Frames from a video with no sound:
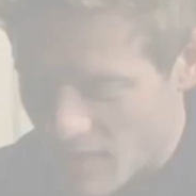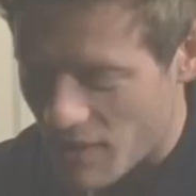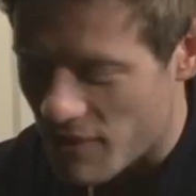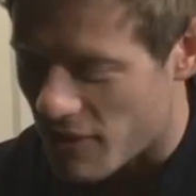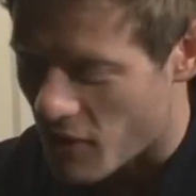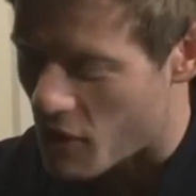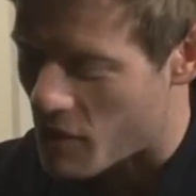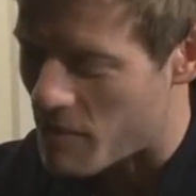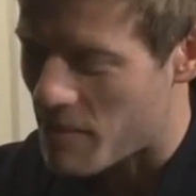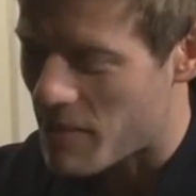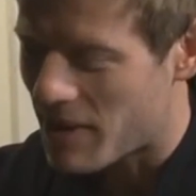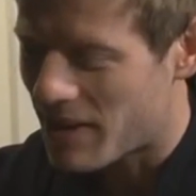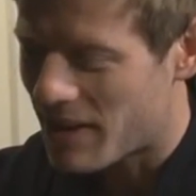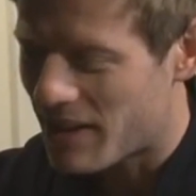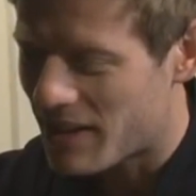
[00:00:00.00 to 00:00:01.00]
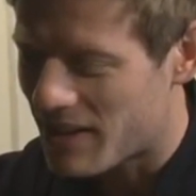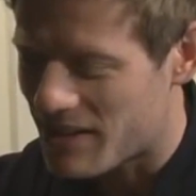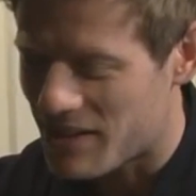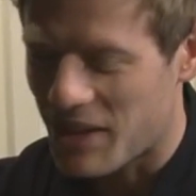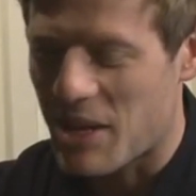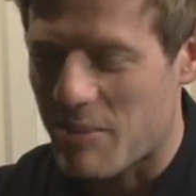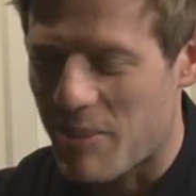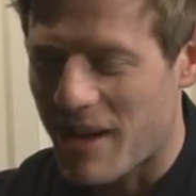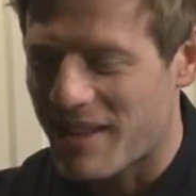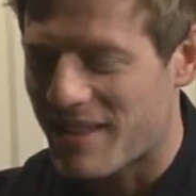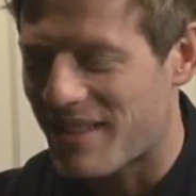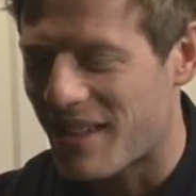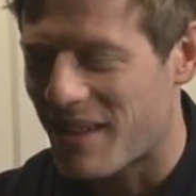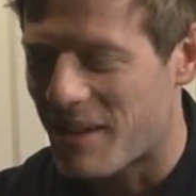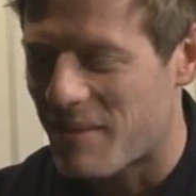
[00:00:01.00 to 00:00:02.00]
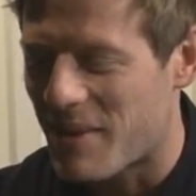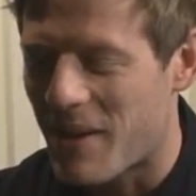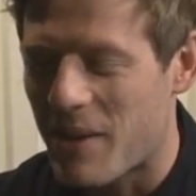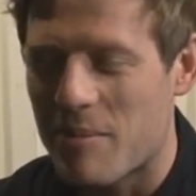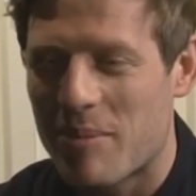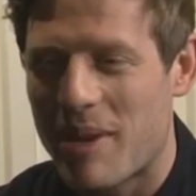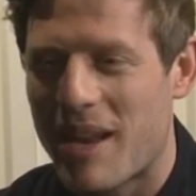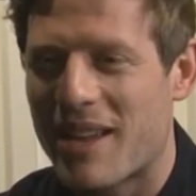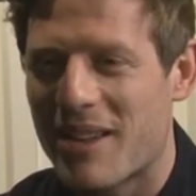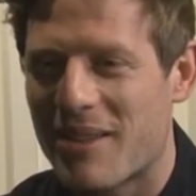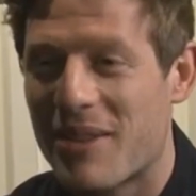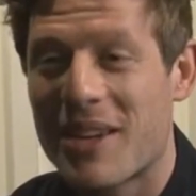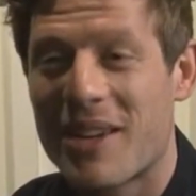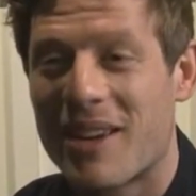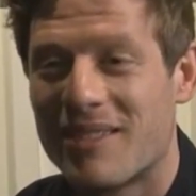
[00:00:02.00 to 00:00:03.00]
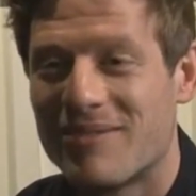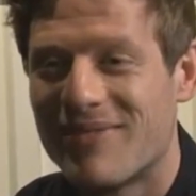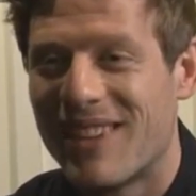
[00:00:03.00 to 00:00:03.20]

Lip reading: From psychopath, now I'm playing a vicar.